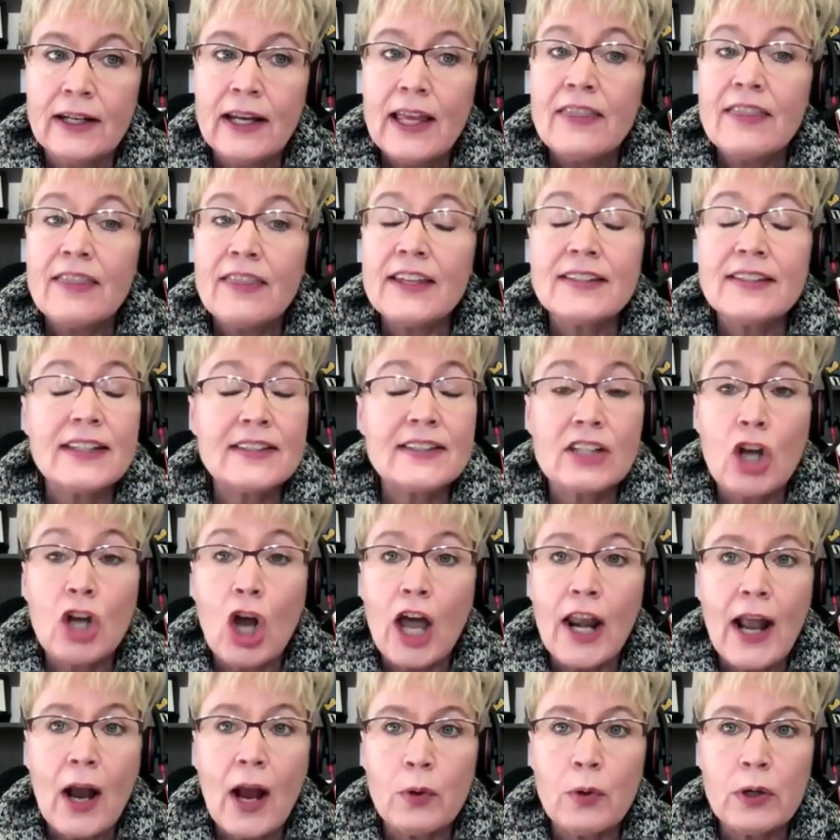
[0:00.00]
This is
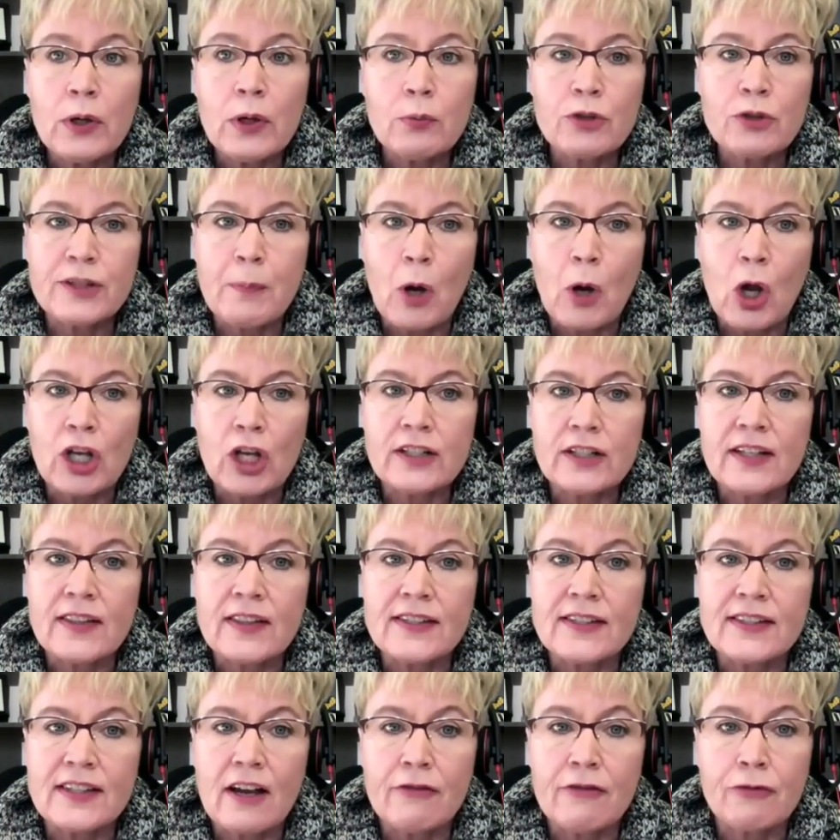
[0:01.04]
not how we respond to the
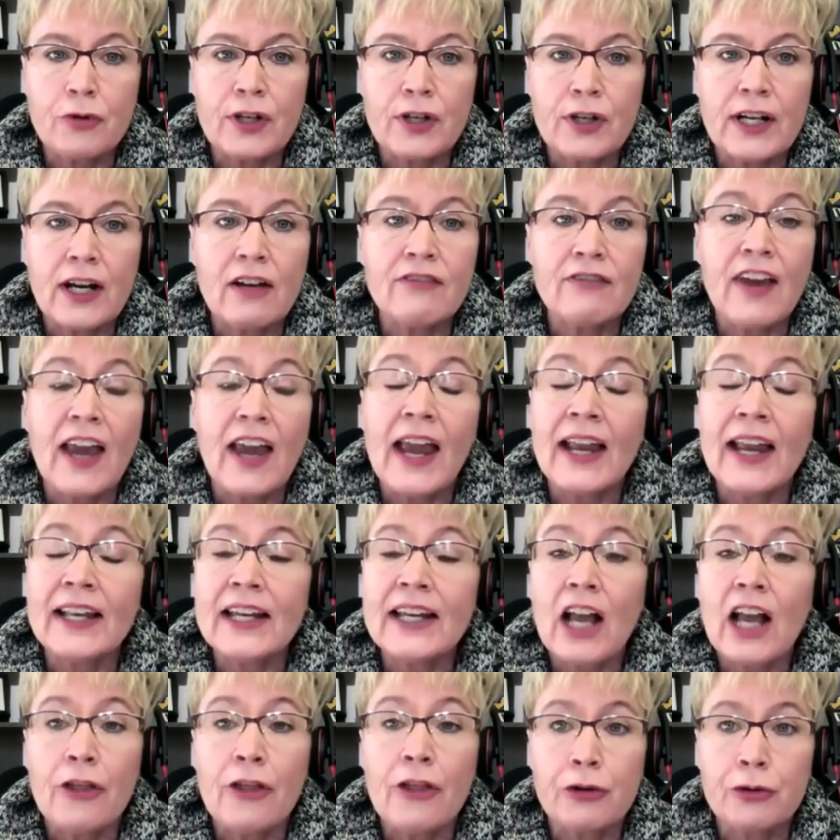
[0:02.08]
suffering of any
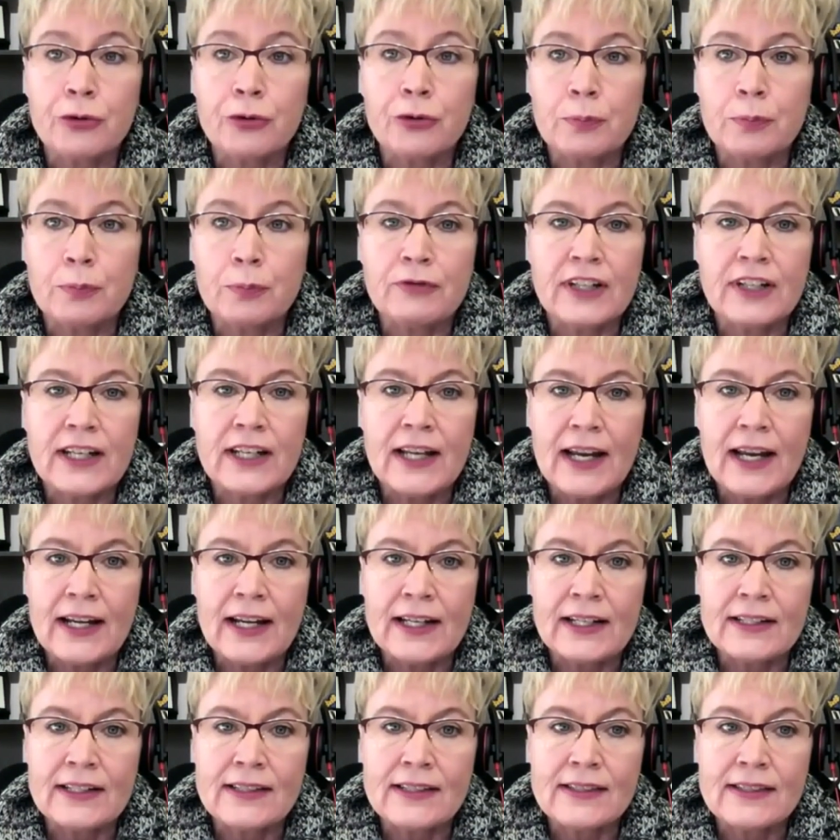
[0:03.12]
other group of
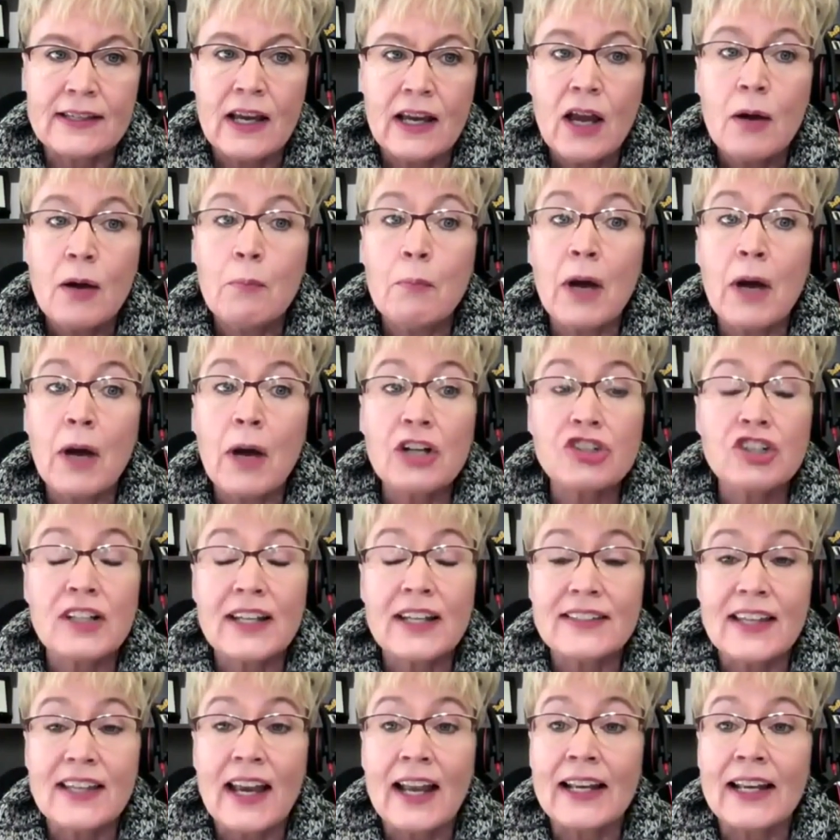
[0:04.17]
Canadians, much
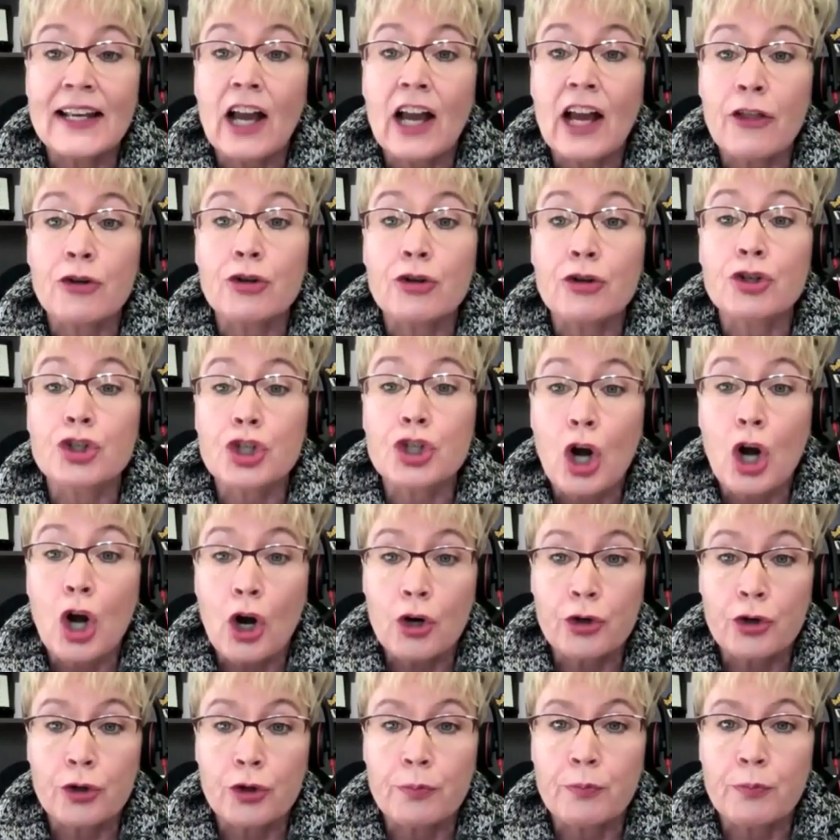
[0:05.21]
less any other
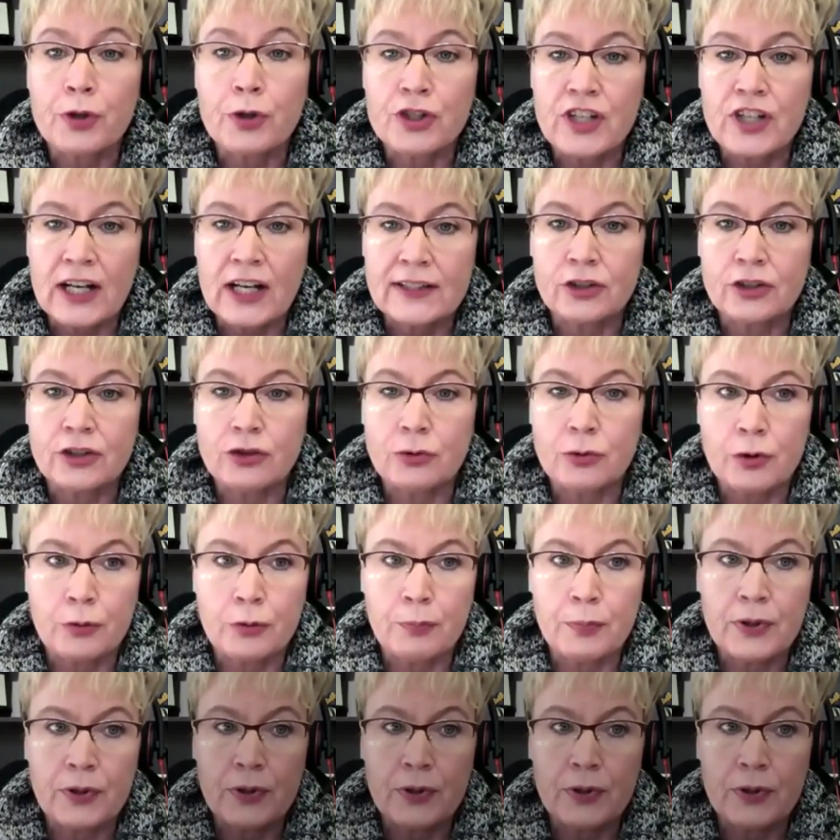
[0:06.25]
charter protected group.